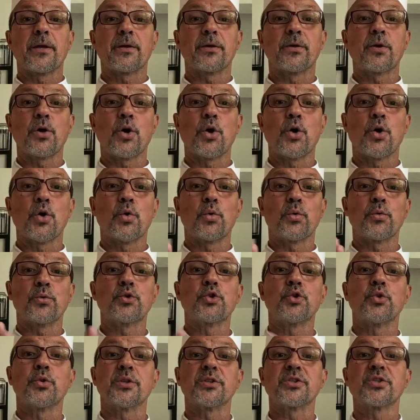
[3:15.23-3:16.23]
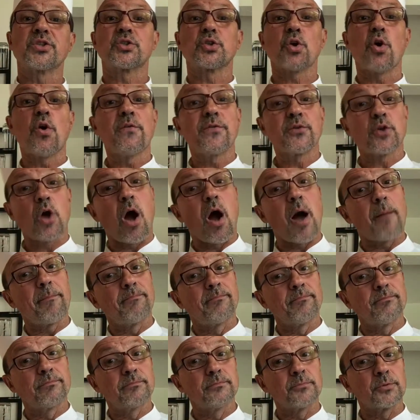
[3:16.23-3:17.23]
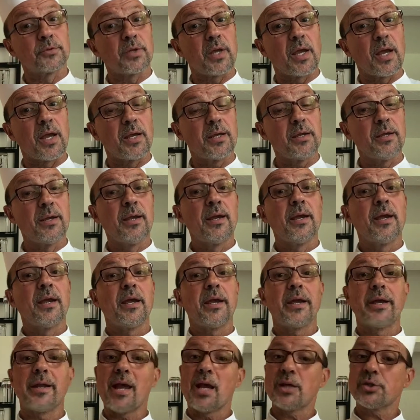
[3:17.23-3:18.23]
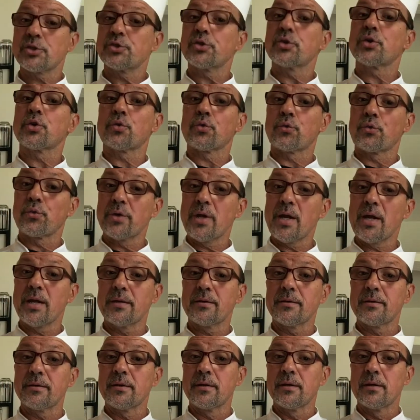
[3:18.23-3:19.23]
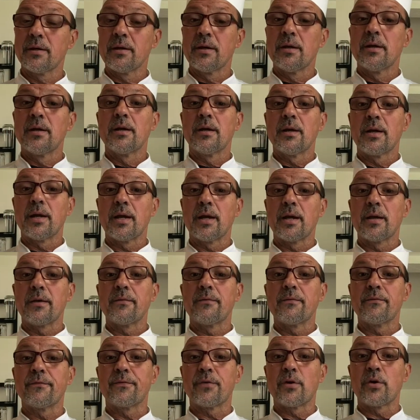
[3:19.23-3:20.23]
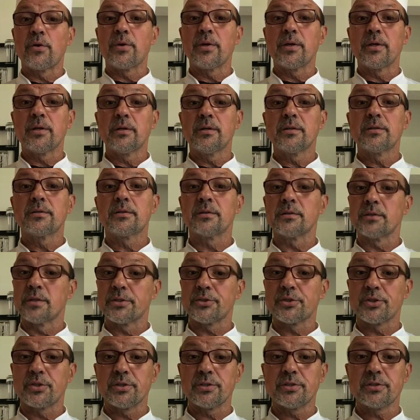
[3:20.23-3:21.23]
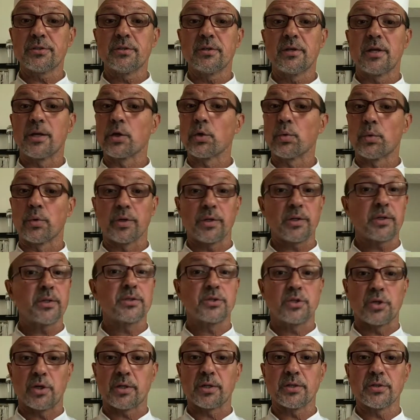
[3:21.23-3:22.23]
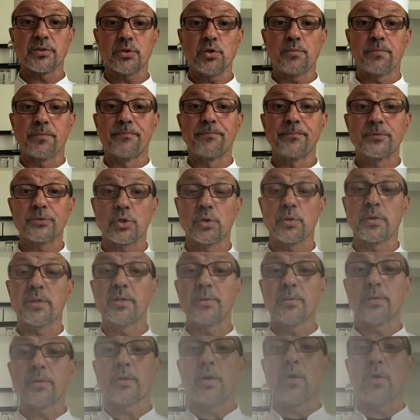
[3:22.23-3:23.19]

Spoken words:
go to the stovetop, okay, and actually create a very delicious and quick chicken soup. So here we